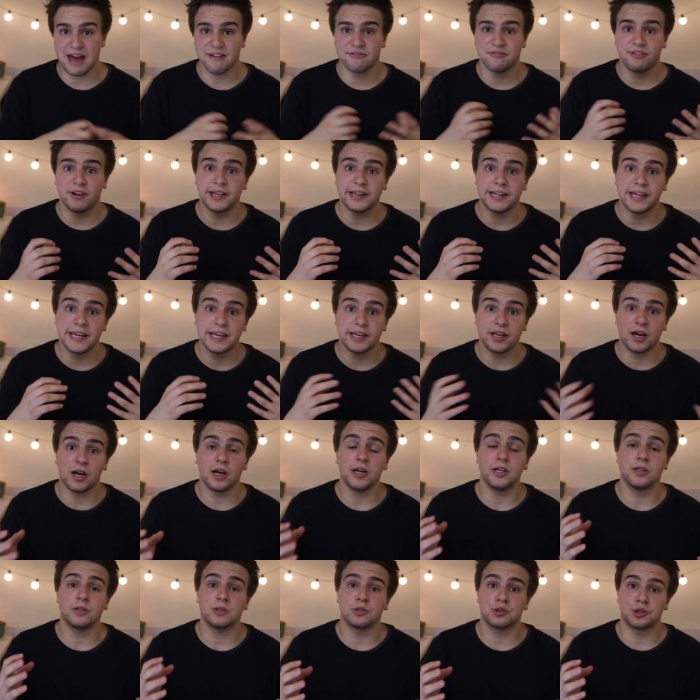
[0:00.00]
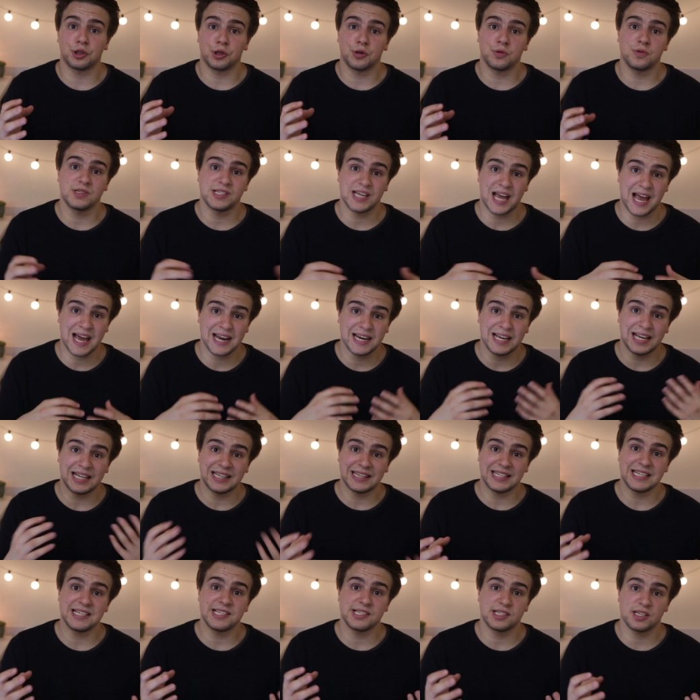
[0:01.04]
And finally, Kyle Jones and
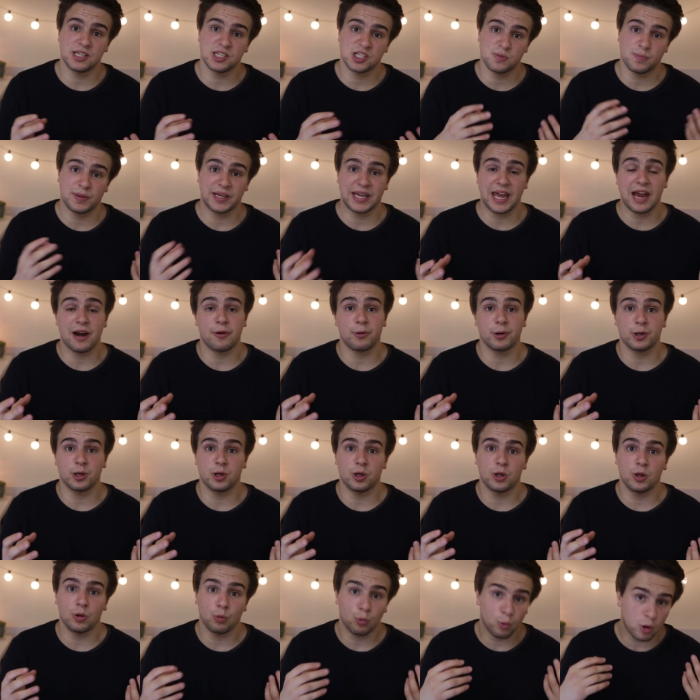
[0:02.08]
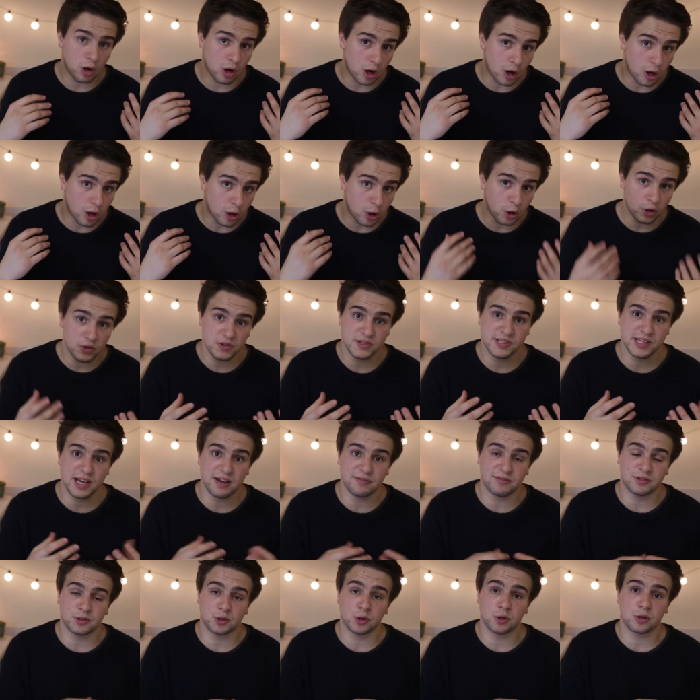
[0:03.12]
Elisa Spigariol were our on-set
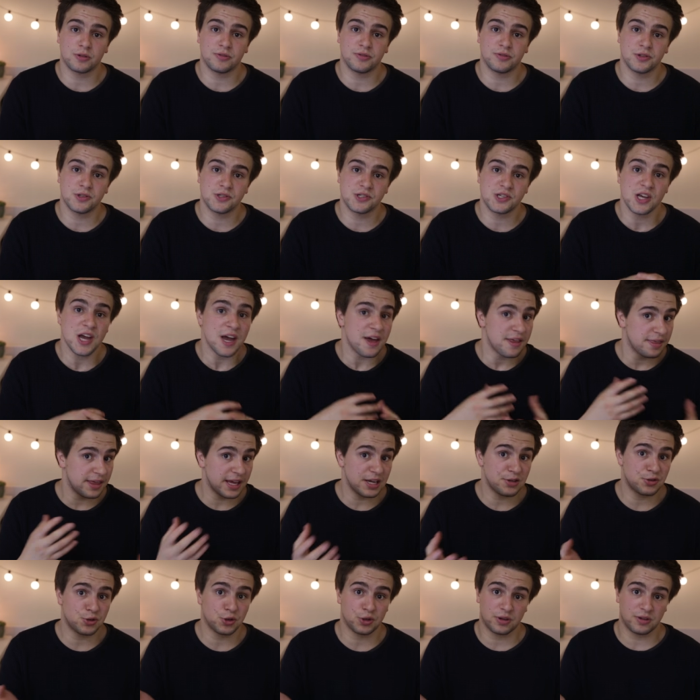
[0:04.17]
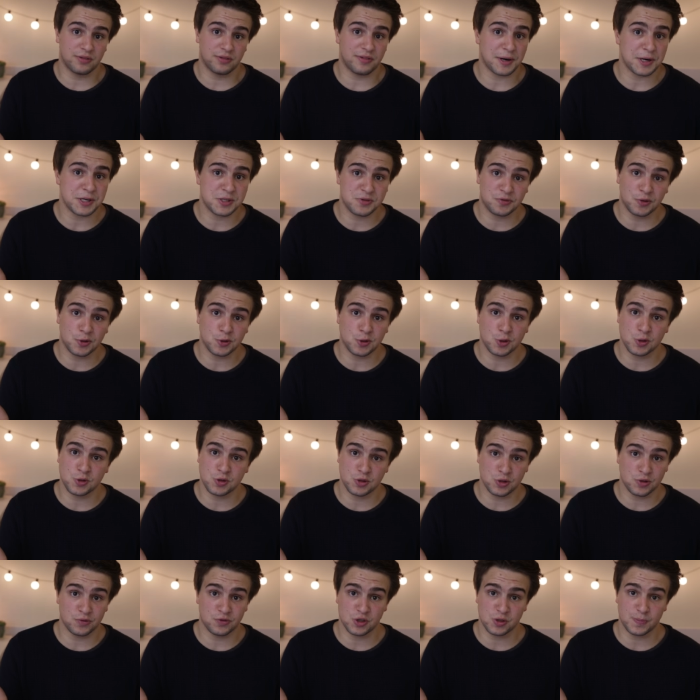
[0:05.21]
photographers. They took the various photos
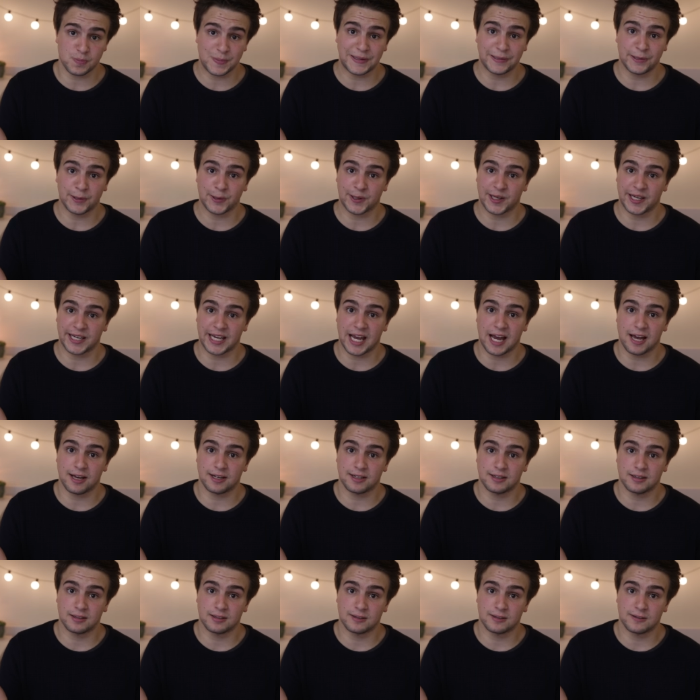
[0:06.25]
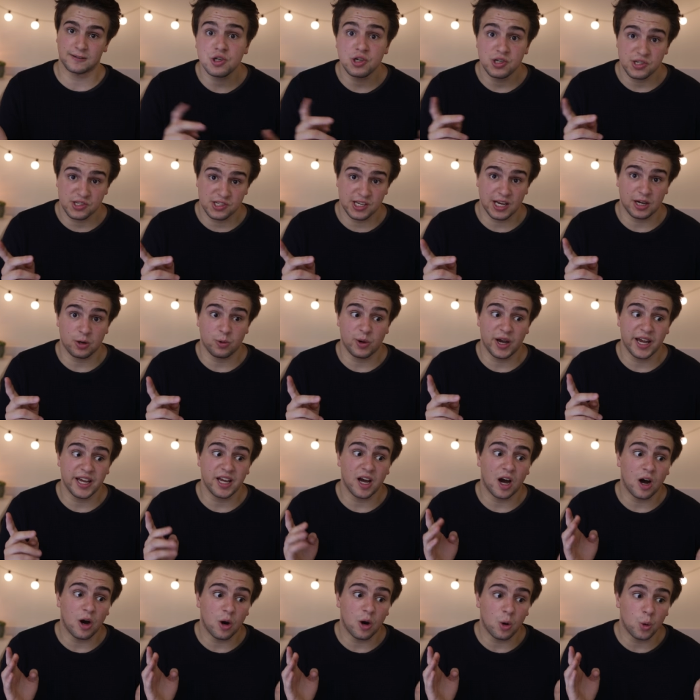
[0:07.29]
you've just been looking at, which, segue,
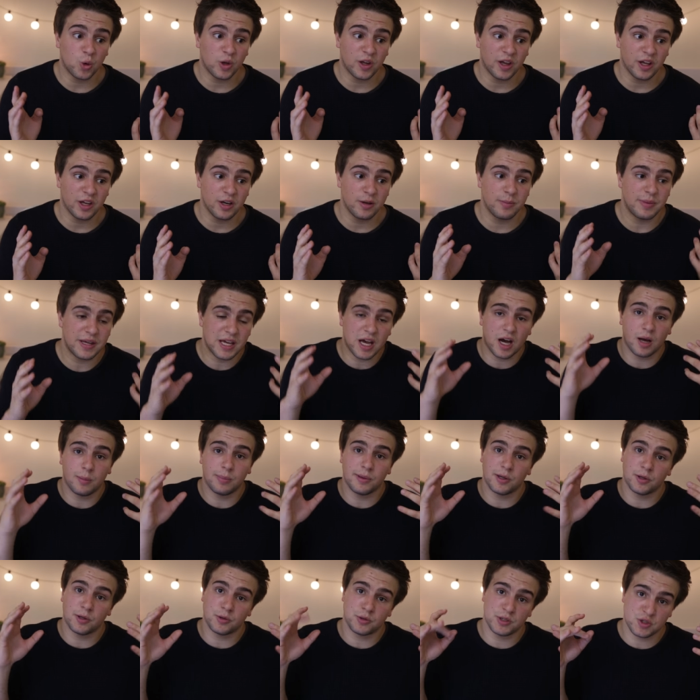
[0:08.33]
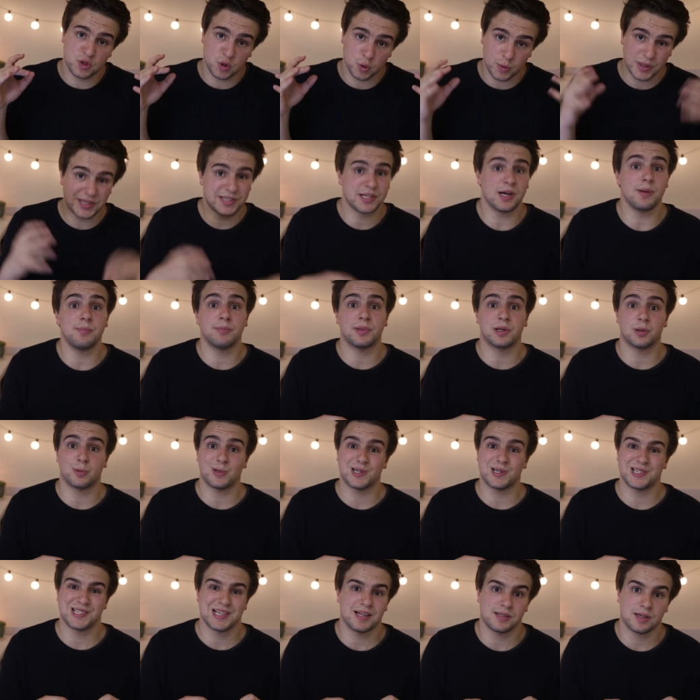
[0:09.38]
are all going to be uploaded to a Tumblr we
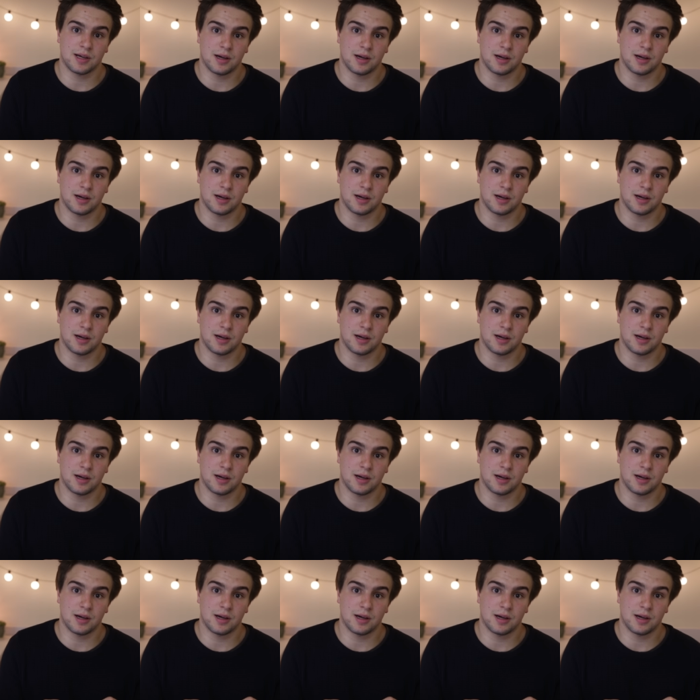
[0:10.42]
set